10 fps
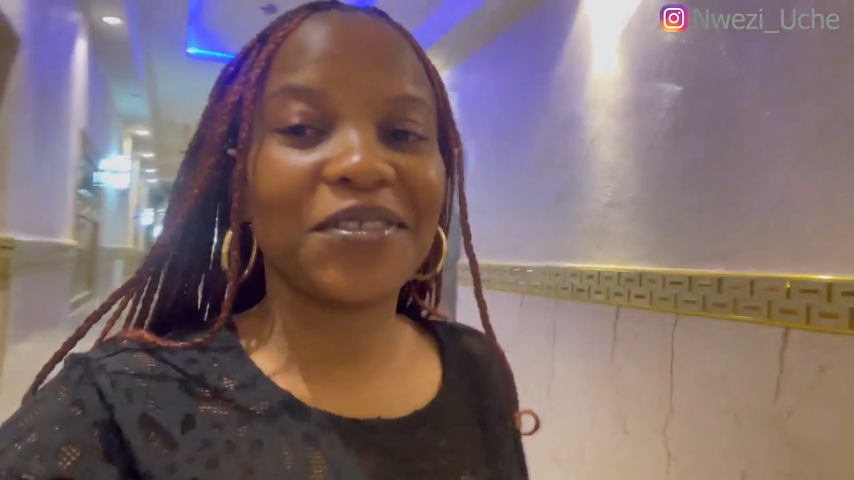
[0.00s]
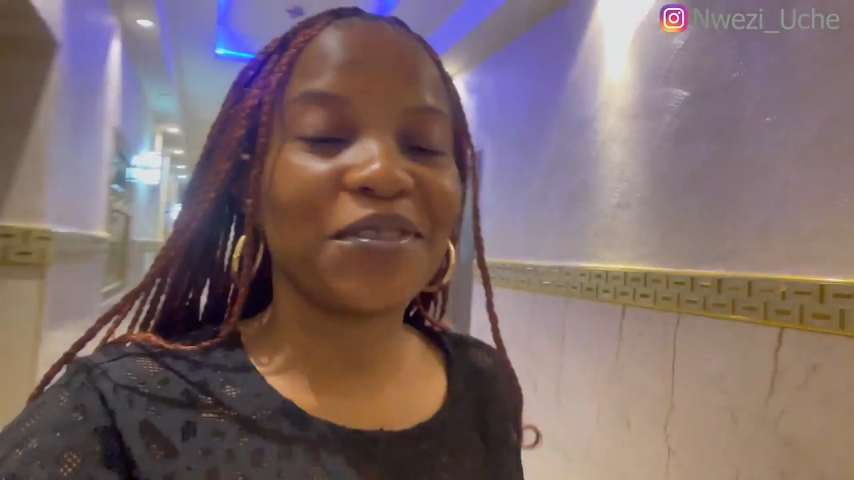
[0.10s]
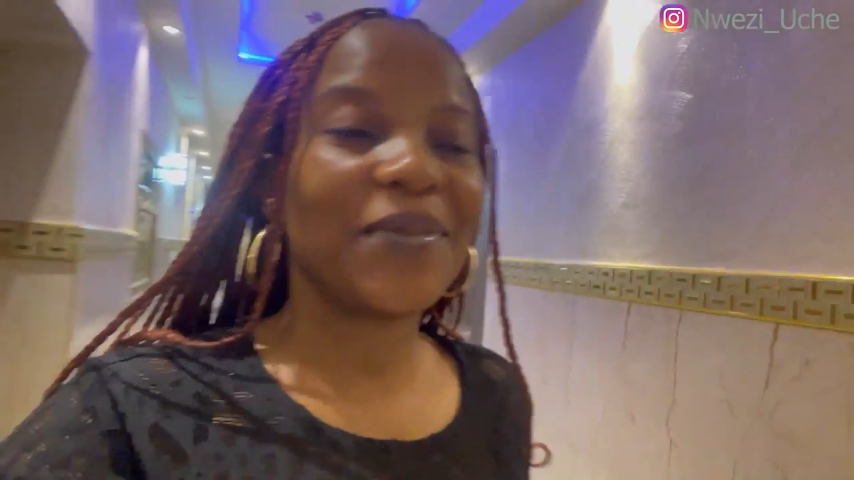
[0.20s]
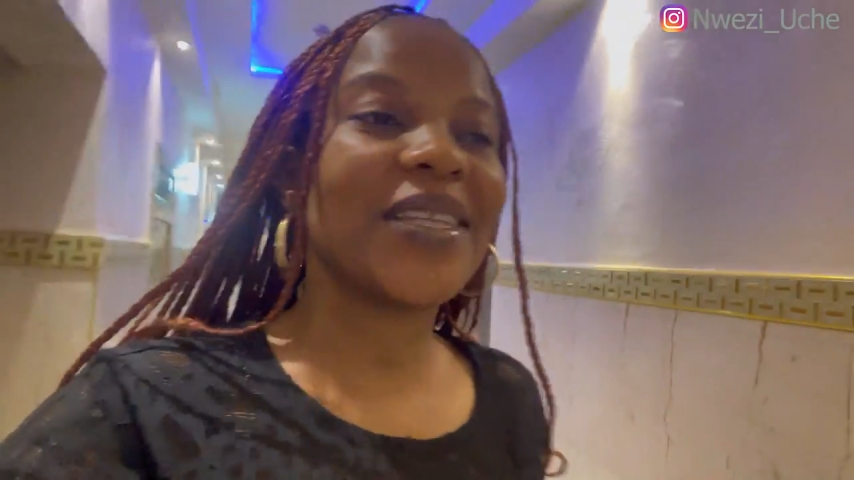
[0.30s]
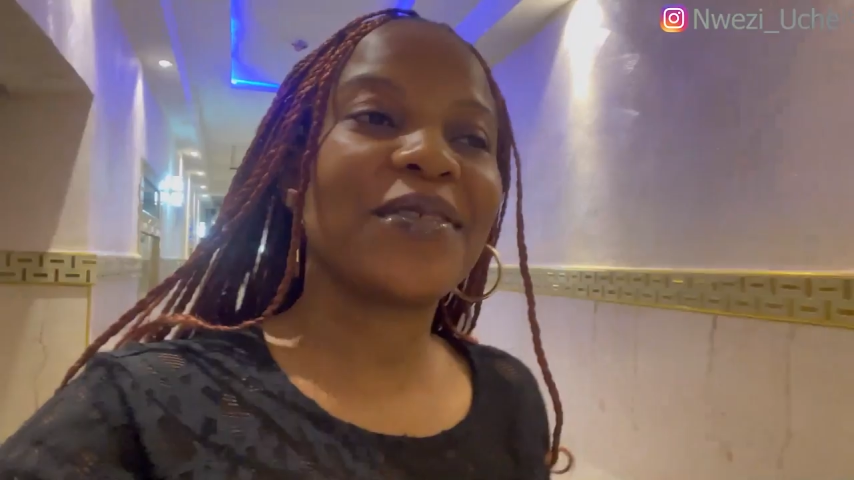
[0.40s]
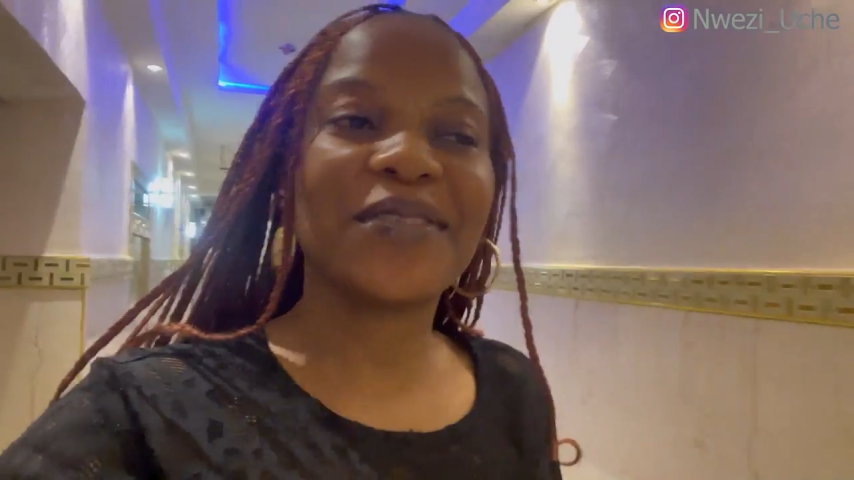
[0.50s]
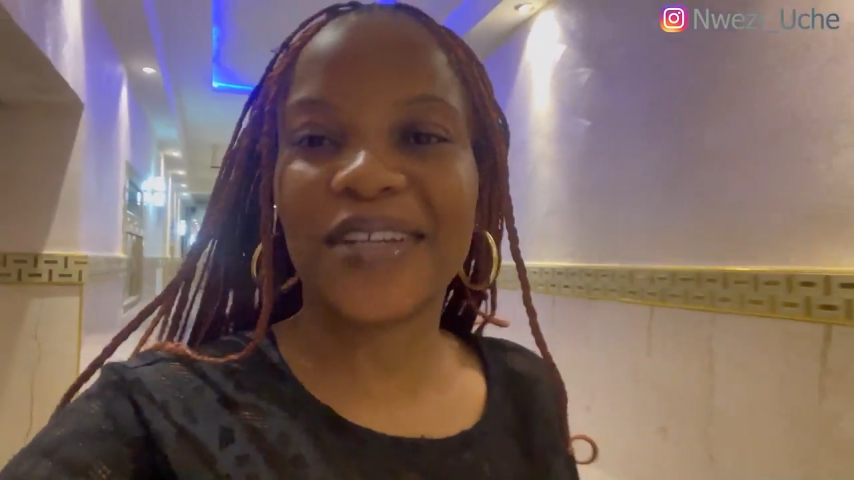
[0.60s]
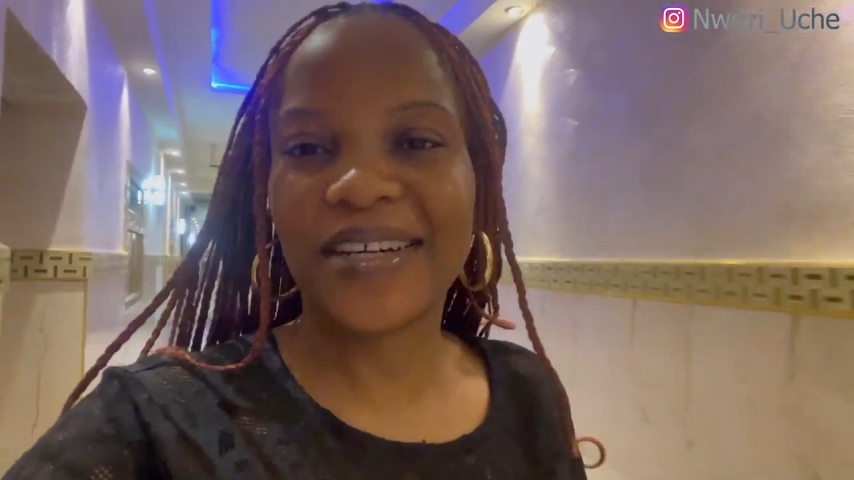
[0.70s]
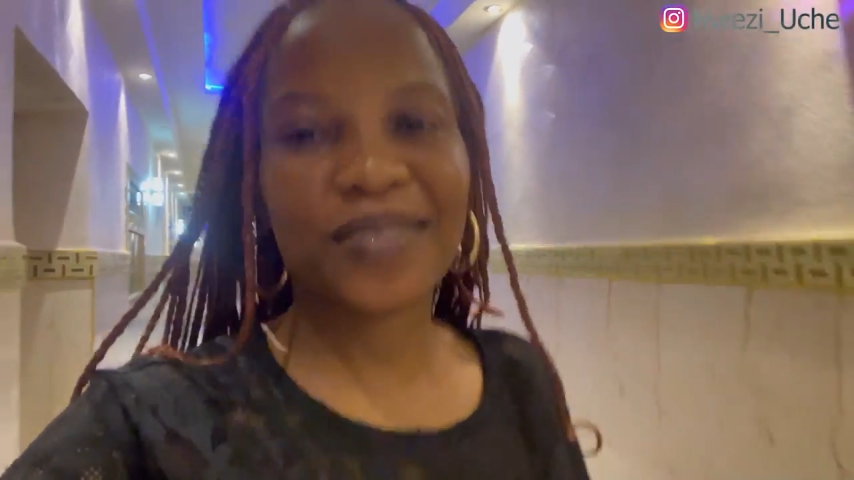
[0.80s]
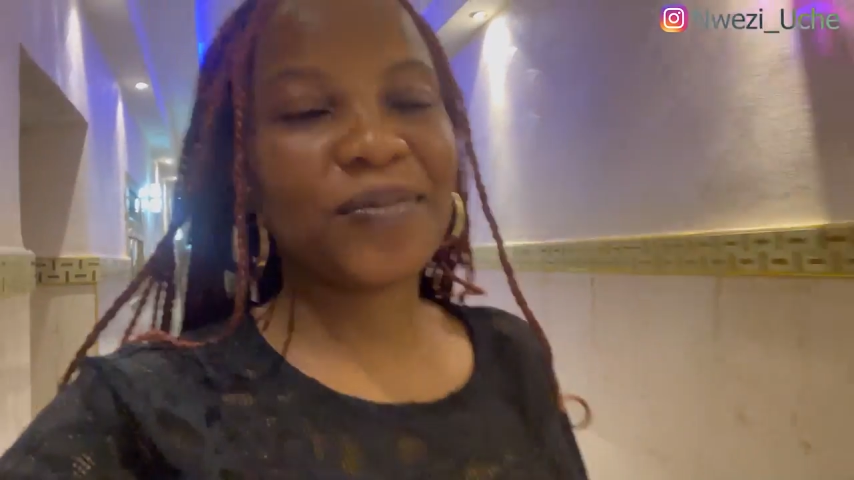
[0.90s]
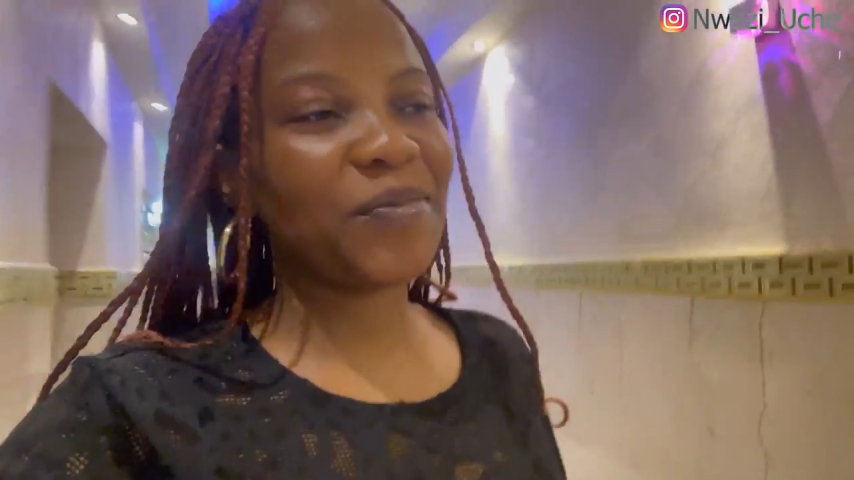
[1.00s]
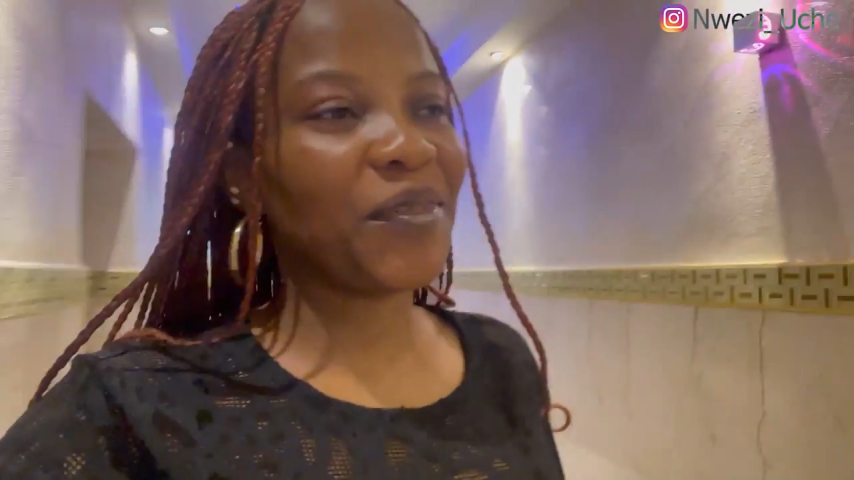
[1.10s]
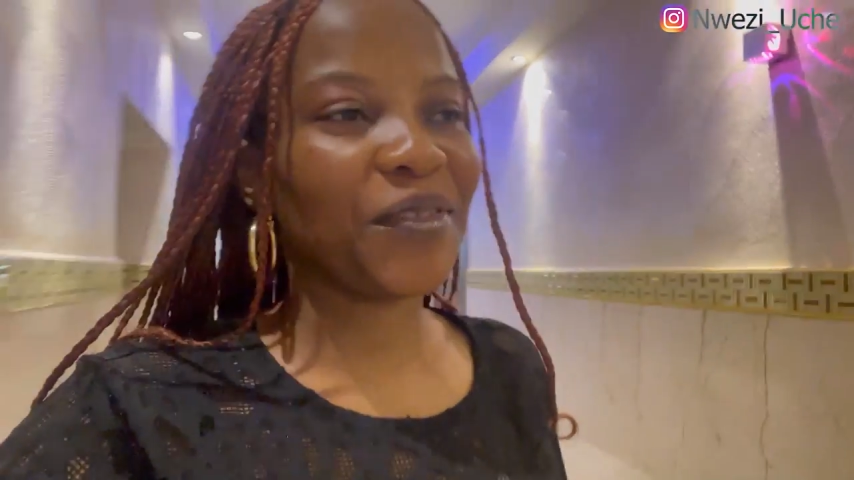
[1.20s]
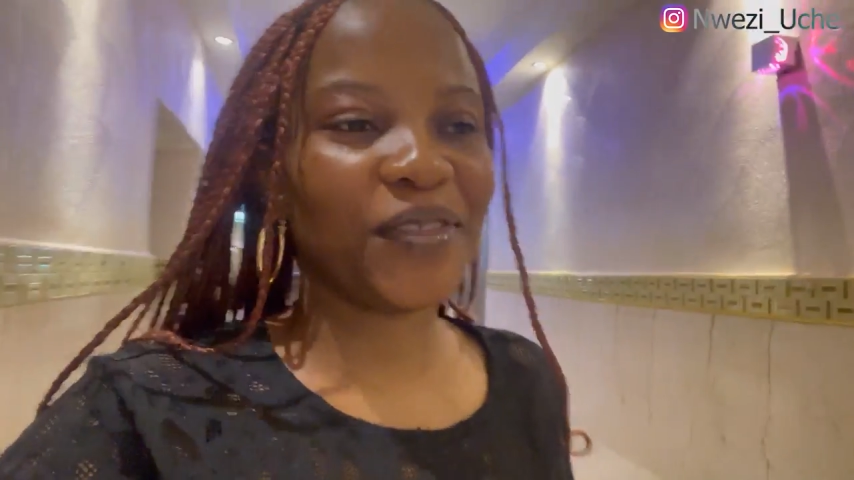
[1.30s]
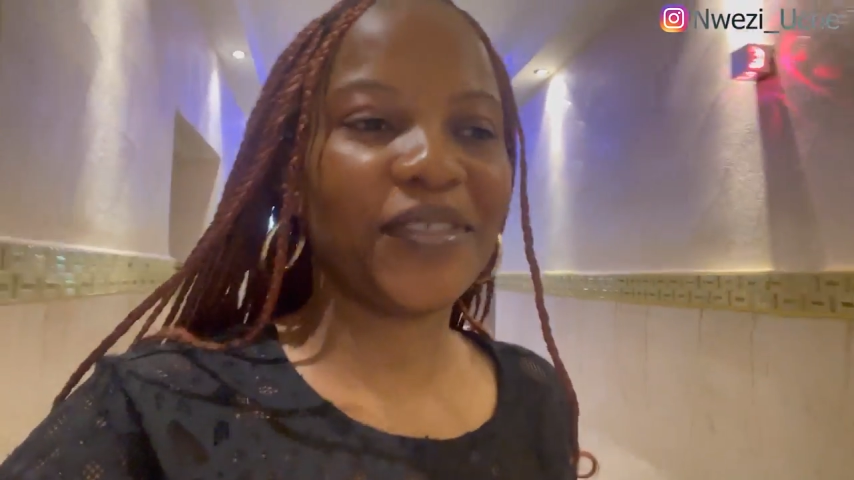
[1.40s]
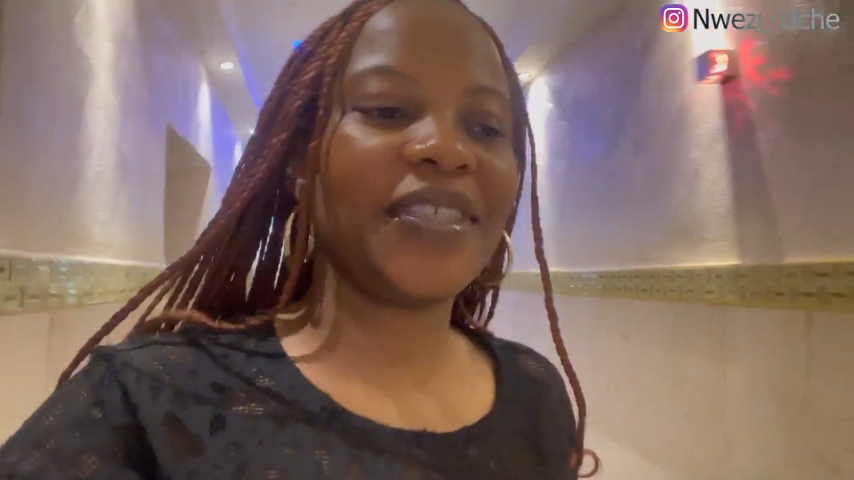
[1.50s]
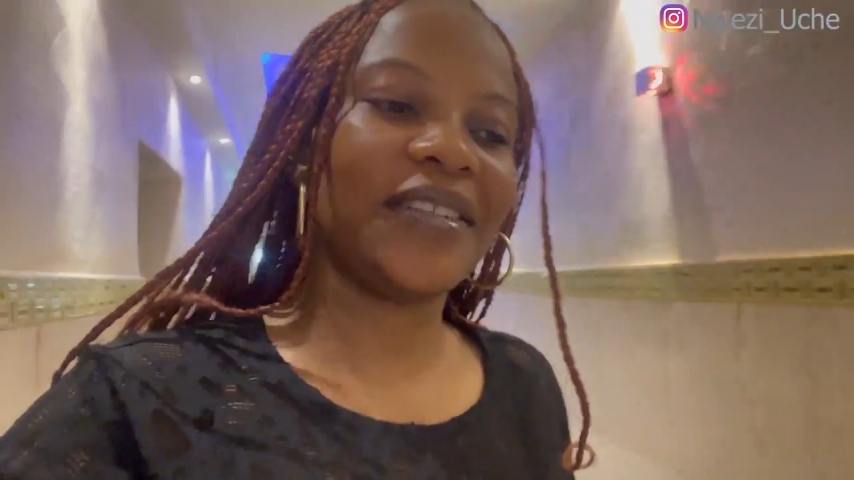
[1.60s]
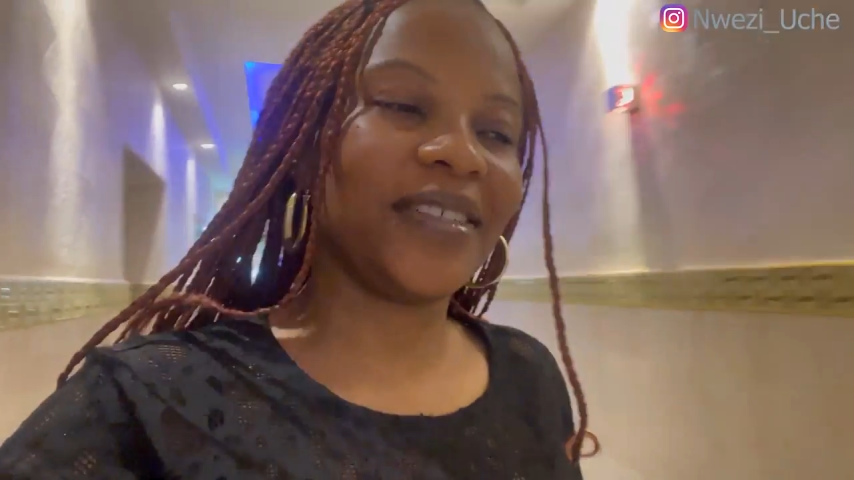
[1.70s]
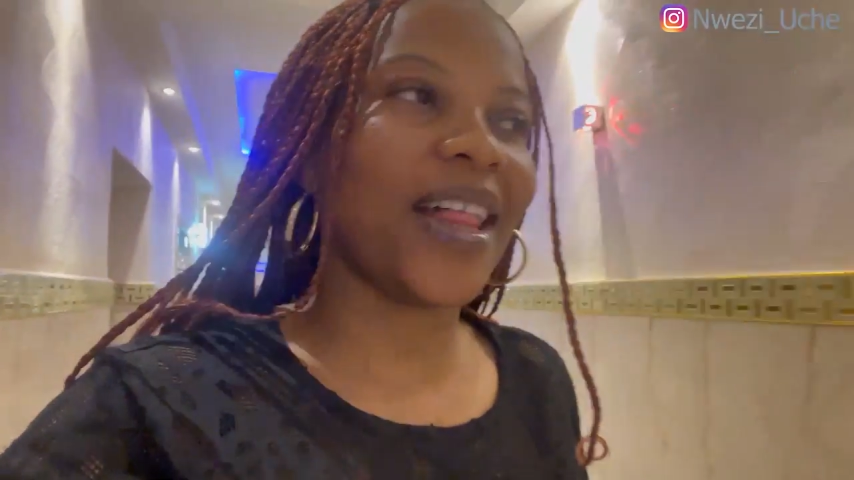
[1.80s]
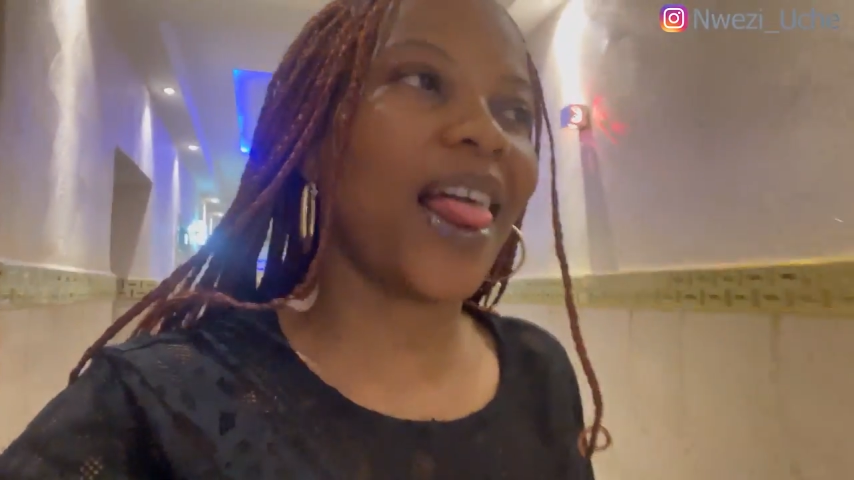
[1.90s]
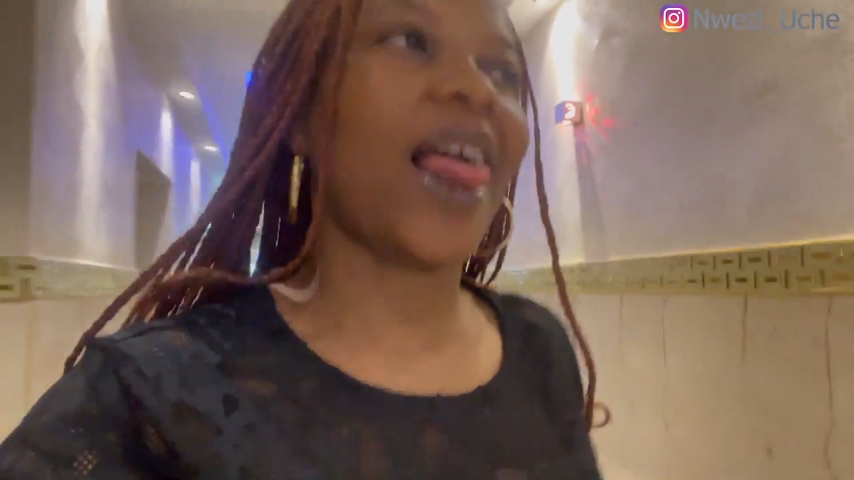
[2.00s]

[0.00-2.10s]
no matter what you ask me, I'm not going to tell you.